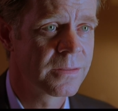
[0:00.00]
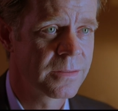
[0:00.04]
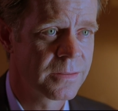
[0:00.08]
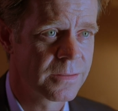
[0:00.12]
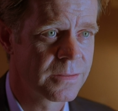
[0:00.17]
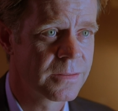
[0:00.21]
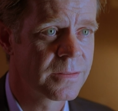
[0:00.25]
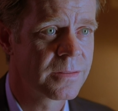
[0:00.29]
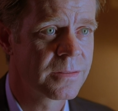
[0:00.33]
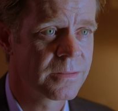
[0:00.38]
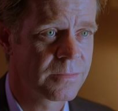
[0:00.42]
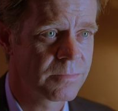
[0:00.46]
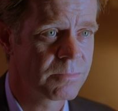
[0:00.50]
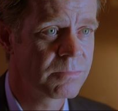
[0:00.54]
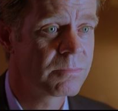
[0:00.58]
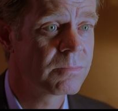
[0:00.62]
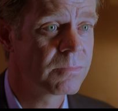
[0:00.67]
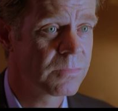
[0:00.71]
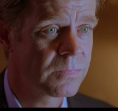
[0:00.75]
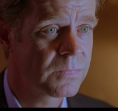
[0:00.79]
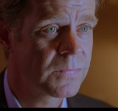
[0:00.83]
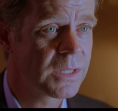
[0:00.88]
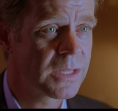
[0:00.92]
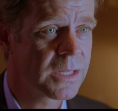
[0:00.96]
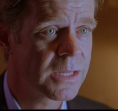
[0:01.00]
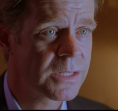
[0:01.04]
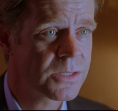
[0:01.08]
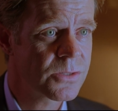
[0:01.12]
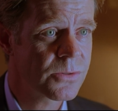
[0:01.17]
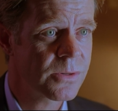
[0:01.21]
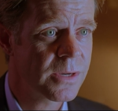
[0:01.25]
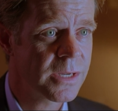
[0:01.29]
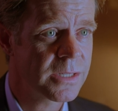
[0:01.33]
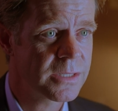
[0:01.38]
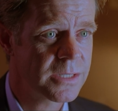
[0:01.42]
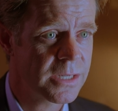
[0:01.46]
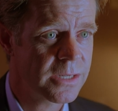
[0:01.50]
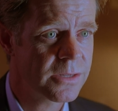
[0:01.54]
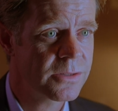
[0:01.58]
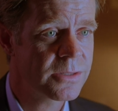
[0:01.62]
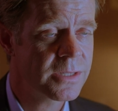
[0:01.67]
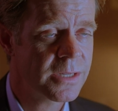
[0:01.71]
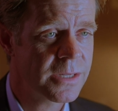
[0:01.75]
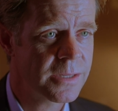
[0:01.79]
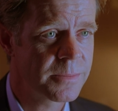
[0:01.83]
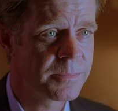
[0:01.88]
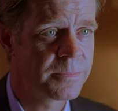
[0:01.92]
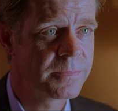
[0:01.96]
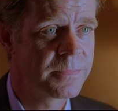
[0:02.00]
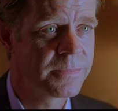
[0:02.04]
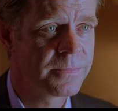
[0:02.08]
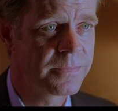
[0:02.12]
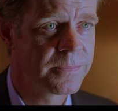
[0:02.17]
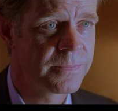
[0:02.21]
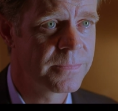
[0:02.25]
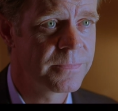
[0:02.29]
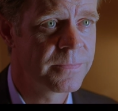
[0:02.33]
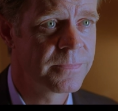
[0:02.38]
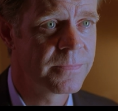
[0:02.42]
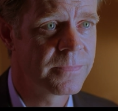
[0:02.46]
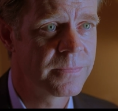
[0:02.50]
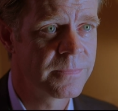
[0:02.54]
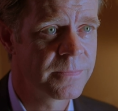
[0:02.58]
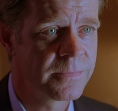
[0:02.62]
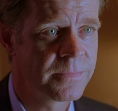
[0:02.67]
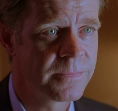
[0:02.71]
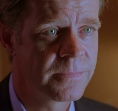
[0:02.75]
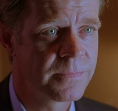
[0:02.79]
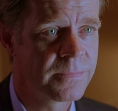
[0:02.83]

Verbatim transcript: of something in your mind? That's right. Take your time. Okay.